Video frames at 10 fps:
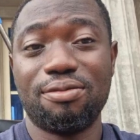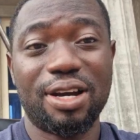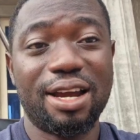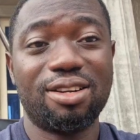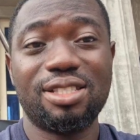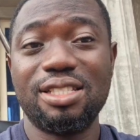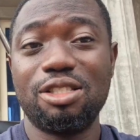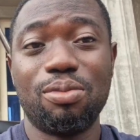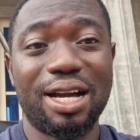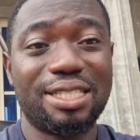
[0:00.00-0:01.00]

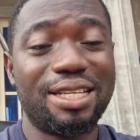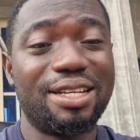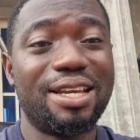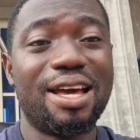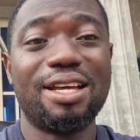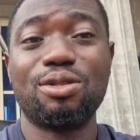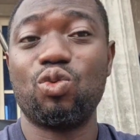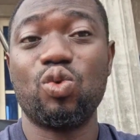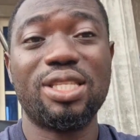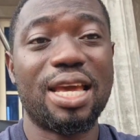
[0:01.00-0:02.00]
viruses bacteria
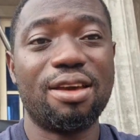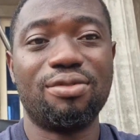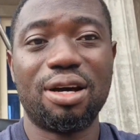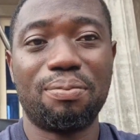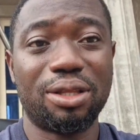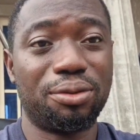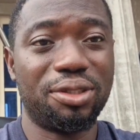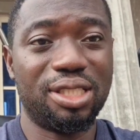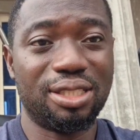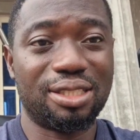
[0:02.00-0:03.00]
whichever
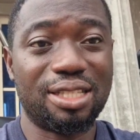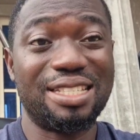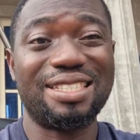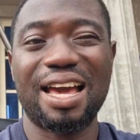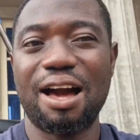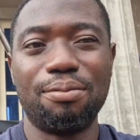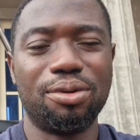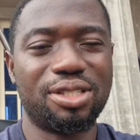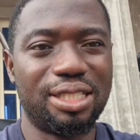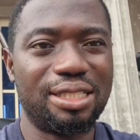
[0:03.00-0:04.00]
pathogens it
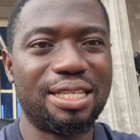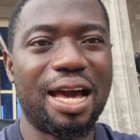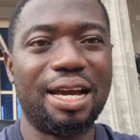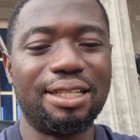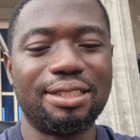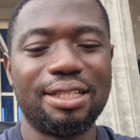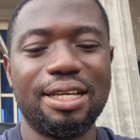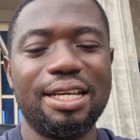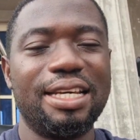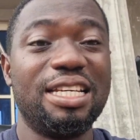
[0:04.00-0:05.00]
abos it and
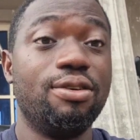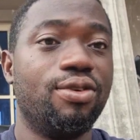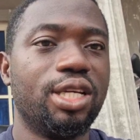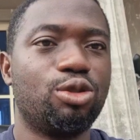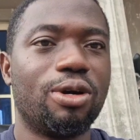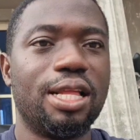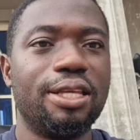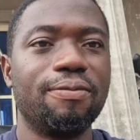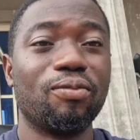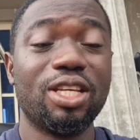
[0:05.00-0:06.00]

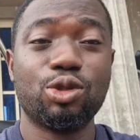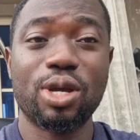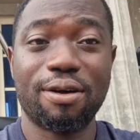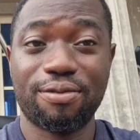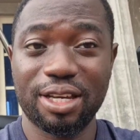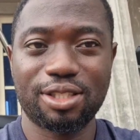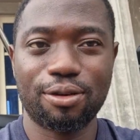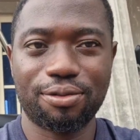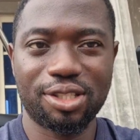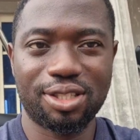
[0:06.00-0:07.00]
eventually it will
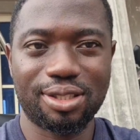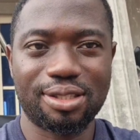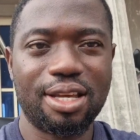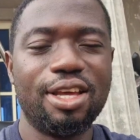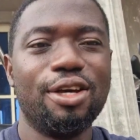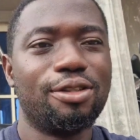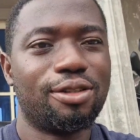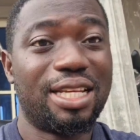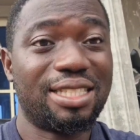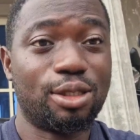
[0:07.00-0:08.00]
affect your fishes
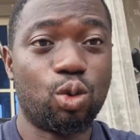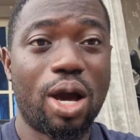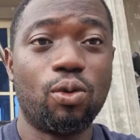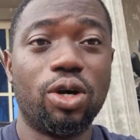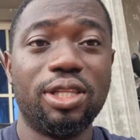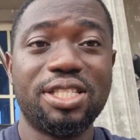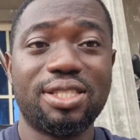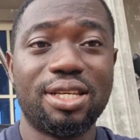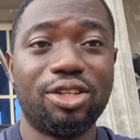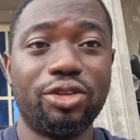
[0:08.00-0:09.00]
so that is why we
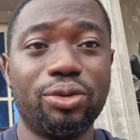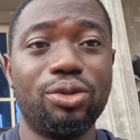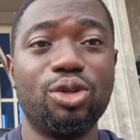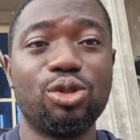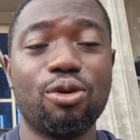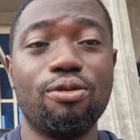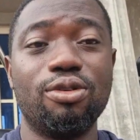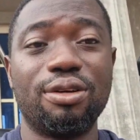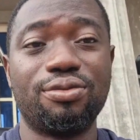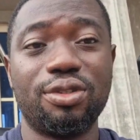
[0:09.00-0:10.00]
always tell you don't
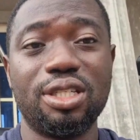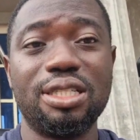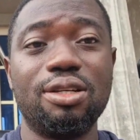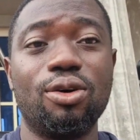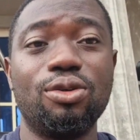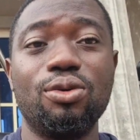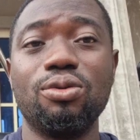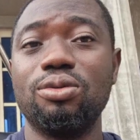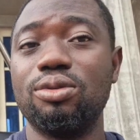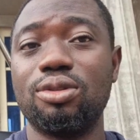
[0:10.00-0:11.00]
overfeed or
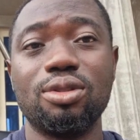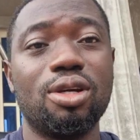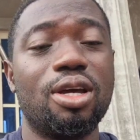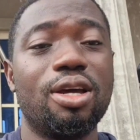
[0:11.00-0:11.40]
don't